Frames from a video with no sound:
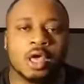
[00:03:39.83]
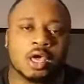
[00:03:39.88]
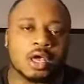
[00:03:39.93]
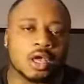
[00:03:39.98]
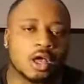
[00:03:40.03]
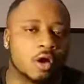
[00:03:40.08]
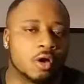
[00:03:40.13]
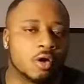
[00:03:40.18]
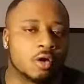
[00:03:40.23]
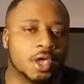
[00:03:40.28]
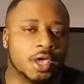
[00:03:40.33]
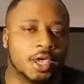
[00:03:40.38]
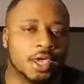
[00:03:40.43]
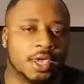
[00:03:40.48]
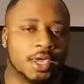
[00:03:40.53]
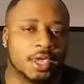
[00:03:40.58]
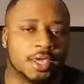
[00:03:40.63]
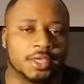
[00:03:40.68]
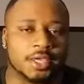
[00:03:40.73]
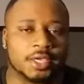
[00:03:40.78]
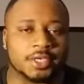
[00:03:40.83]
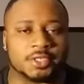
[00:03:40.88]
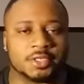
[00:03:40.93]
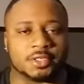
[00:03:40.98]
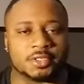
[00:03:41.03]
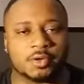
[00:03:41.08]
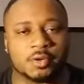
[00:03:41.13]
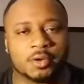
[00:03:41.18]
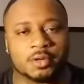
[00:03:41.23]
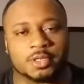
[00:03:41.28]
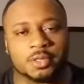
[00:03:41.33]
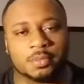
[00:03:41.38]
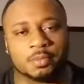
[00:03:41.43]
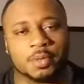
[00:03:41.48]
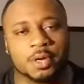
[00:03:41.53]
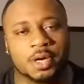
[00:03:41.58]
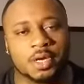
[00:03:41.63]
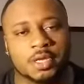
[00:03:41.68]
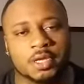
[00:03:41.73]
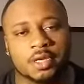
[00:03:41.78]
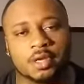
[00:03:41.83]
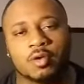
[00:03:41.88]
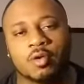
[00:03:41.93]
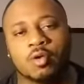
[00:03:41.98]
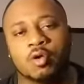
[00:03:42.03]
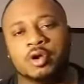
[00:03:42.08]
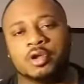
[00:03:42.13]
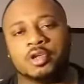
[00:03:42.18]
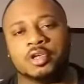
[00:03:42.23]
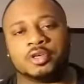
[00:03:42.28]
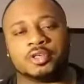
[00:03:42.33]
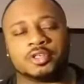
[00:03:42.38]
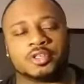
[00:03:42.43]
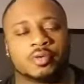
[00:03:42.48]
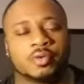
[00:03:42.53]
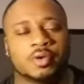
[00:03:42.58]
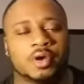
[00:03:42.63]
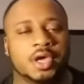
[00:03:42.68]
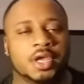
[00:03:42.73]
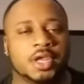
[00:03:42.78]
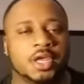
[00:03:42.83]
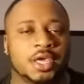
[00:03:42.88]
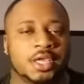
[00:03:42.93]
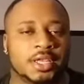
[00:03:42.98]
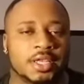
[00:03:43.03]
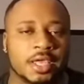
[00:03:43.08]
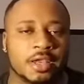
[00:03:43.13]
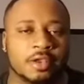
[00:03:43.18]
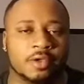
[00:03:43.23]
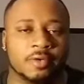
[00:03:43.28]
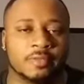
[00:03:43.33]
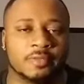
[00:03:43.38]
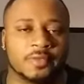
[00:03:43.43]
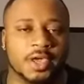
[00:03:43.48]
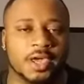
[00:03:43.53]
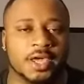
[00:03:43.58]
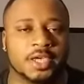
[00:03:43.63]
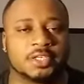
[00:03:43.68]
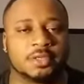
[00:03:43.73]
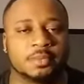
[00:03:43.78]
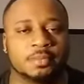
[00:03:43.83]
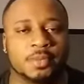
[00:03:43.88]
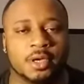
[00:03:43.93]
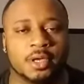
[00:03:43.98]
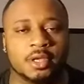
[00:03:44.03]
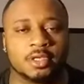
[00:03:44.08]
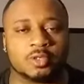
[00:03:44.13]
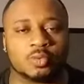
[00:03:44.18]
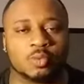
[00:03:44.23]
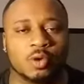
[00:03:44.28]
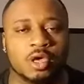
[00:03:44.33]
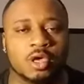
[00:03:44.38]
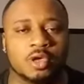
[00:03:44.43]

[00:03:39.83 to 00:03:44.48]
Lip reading: go ahead and hit that subscription button in the corner of your screen and hit that notification bell as well,